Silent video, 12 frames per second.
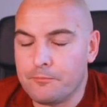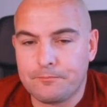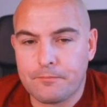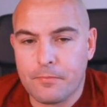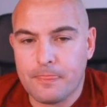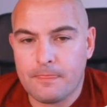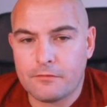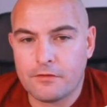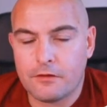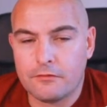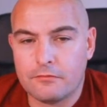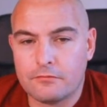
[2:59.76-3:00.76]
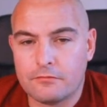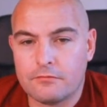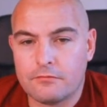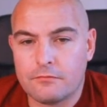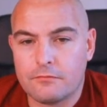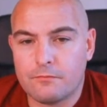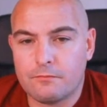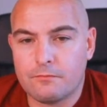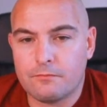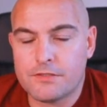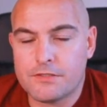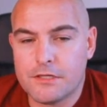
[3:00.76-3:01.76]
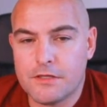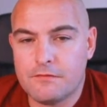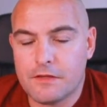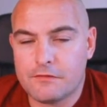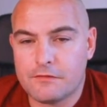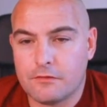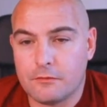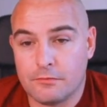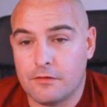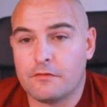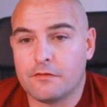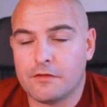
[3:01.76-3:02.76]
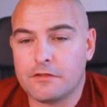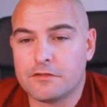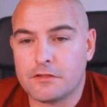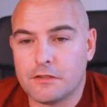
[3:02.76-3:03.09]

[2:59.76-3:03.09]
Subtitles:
So perceive, that's observe essentially.